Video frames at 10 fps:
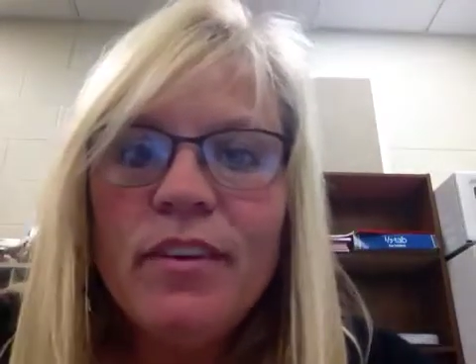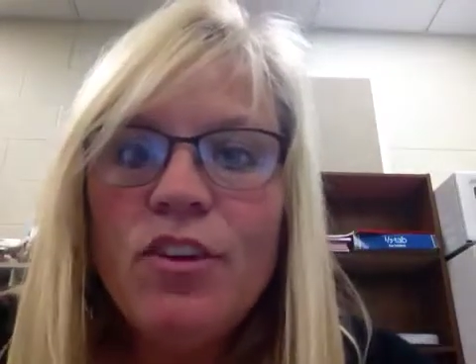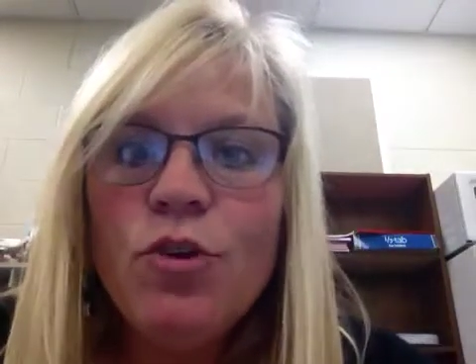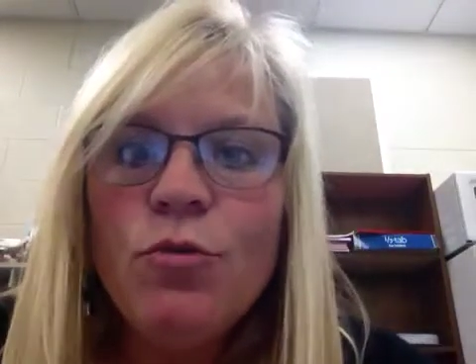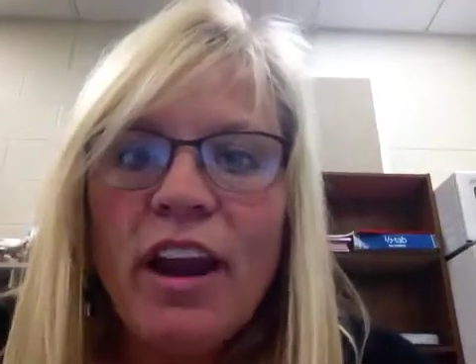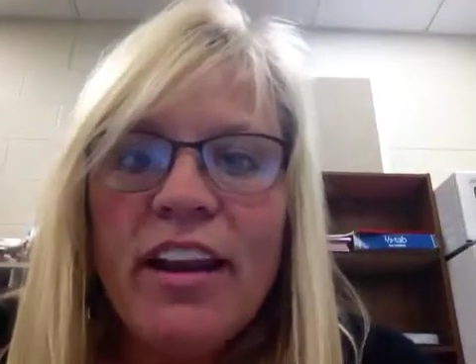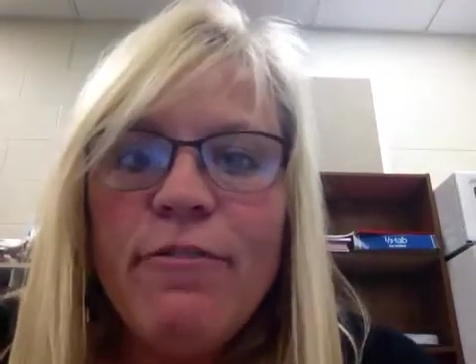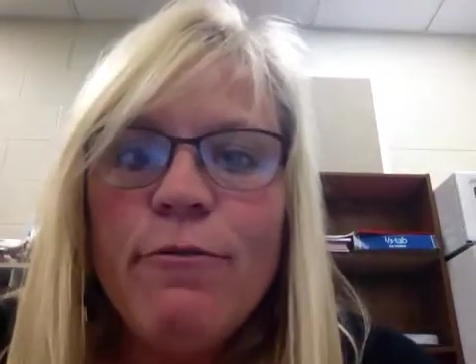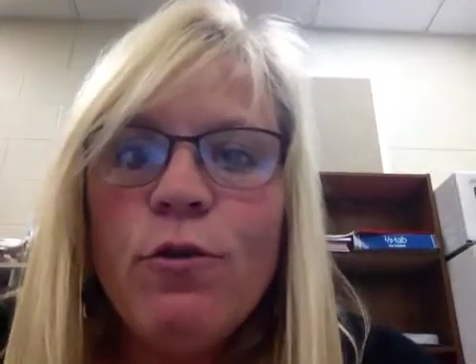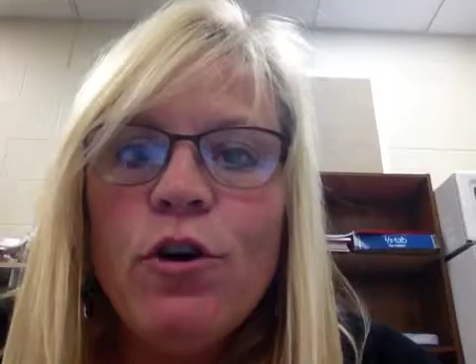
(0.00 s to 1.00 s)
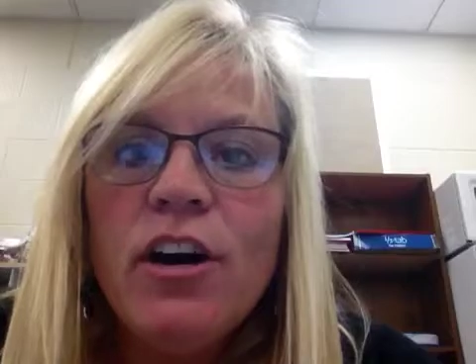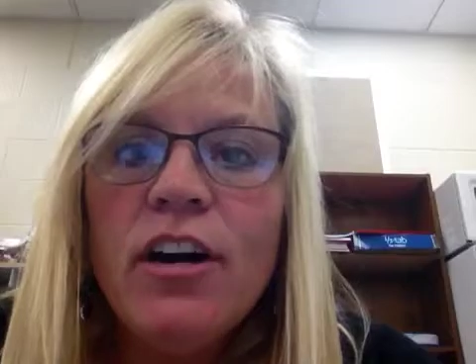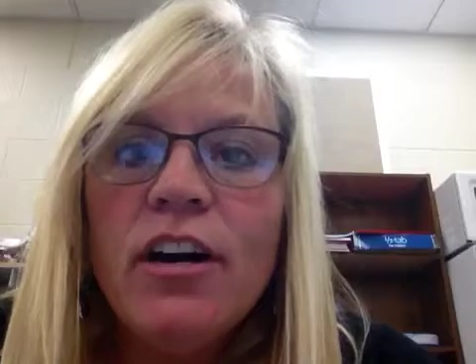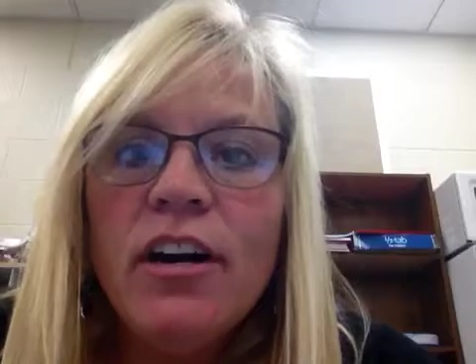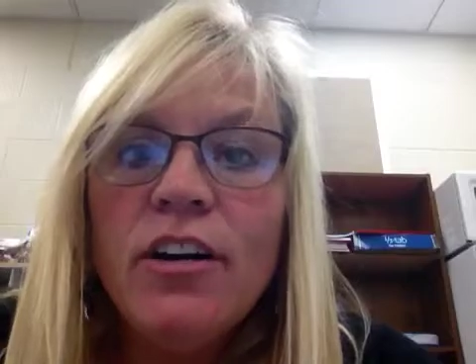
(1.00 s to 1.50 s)
You're ready
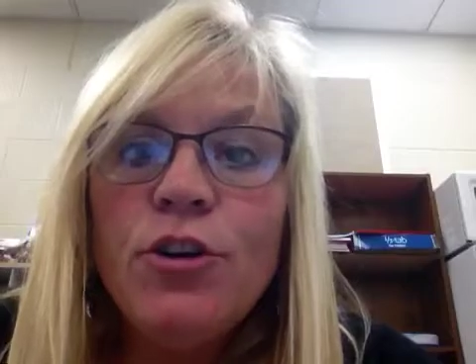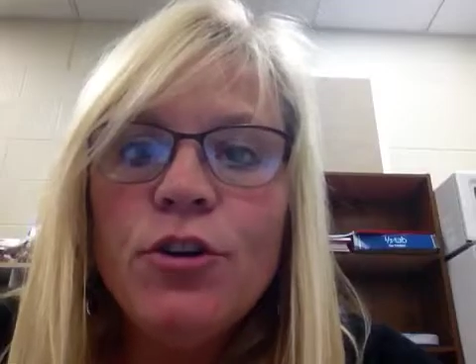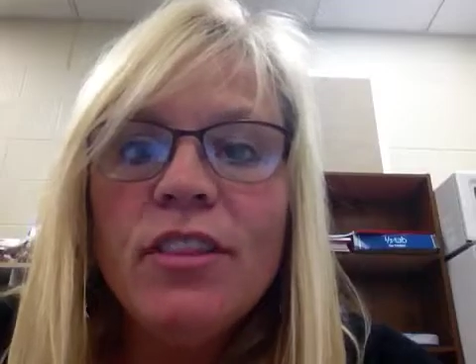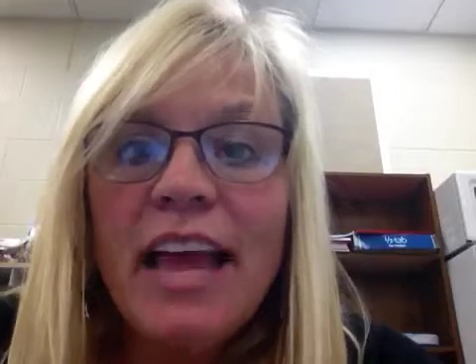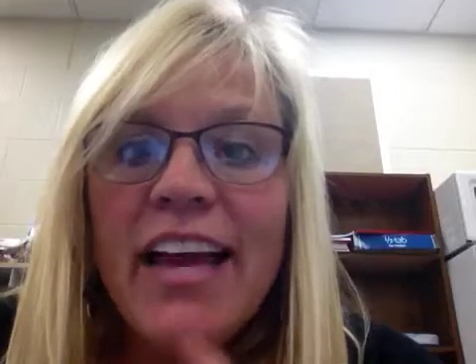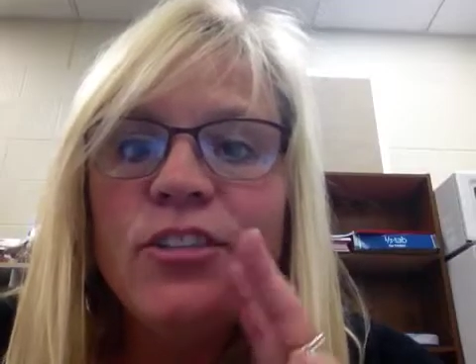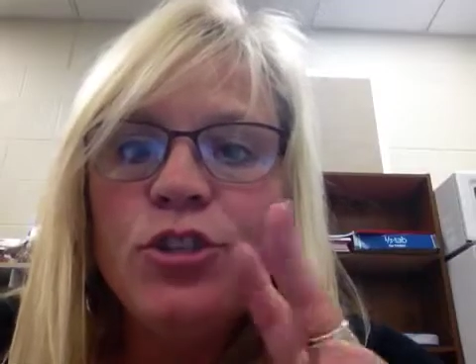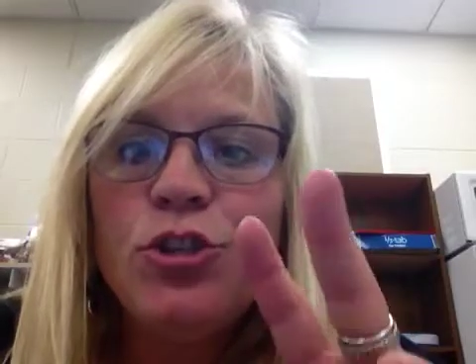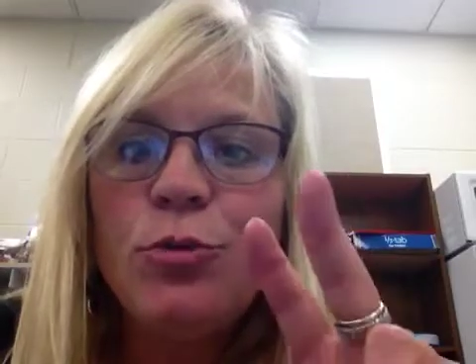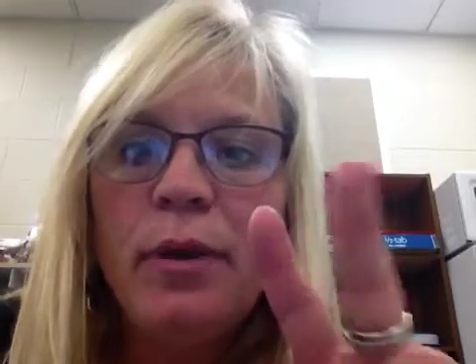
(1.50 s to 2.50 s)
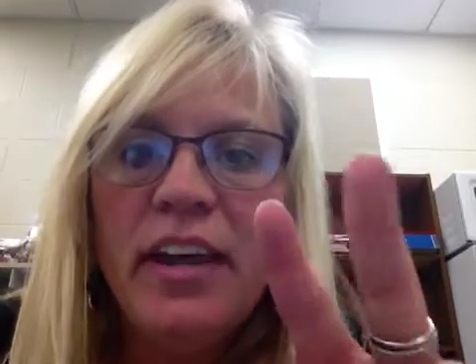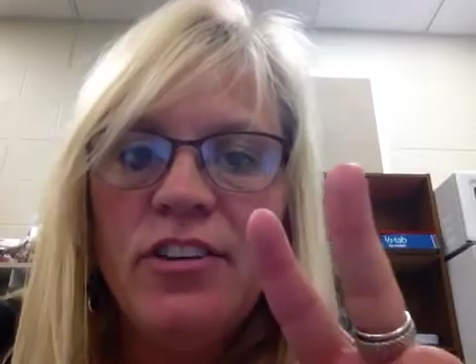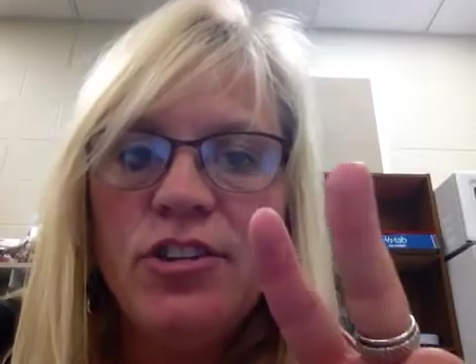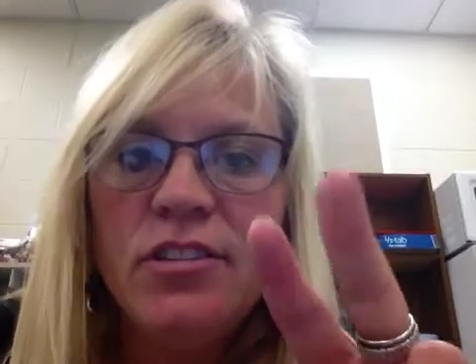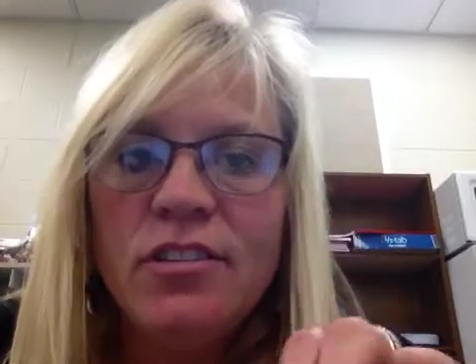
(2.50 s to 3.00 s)
for your last 2
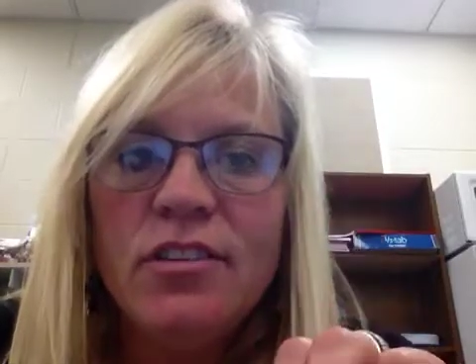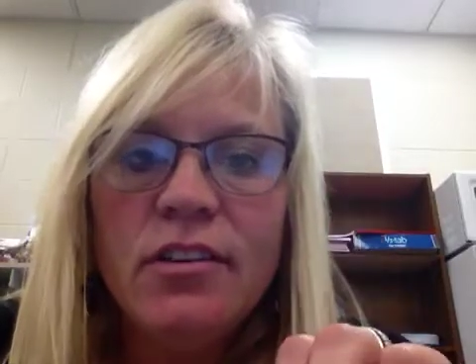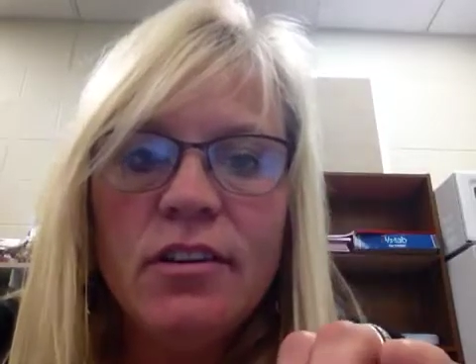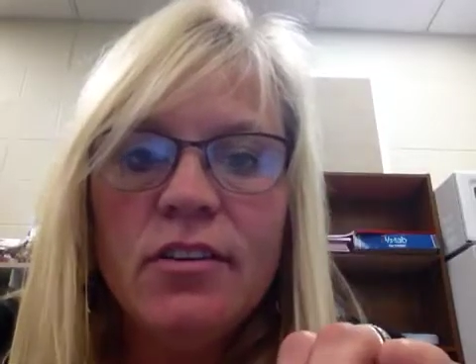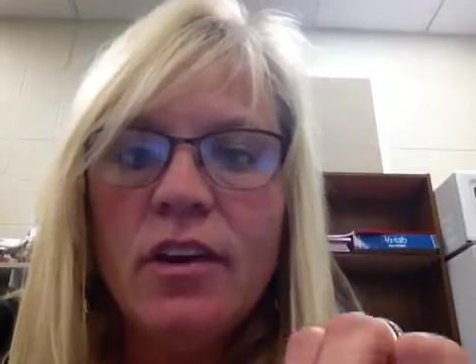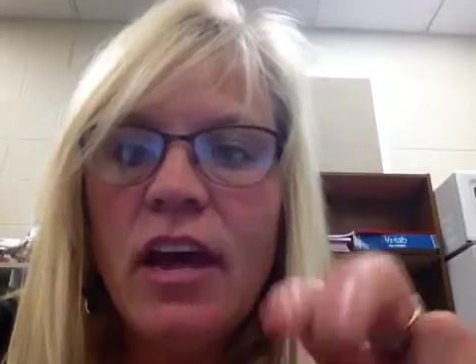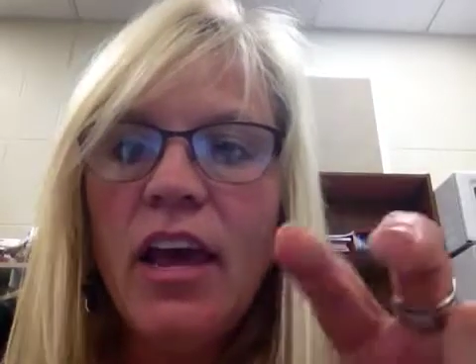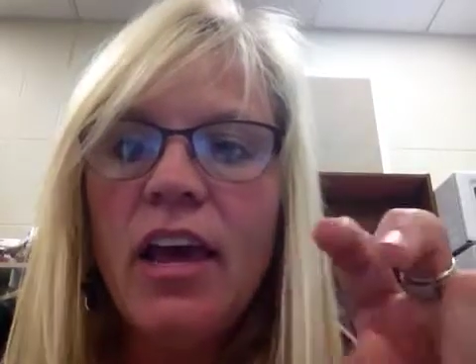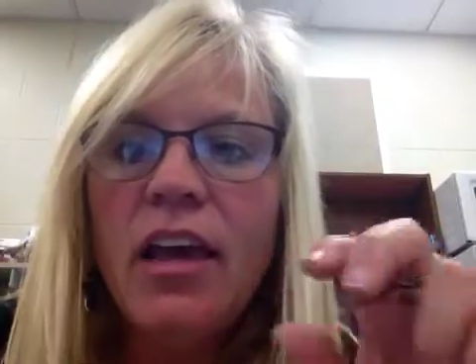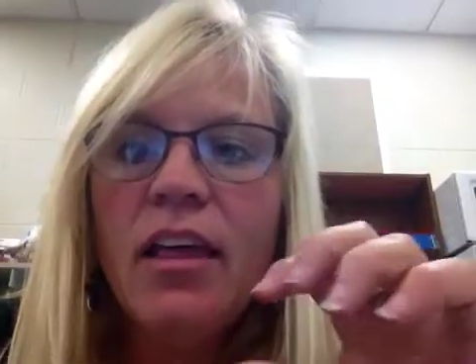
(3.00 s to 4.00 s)
pages, okay?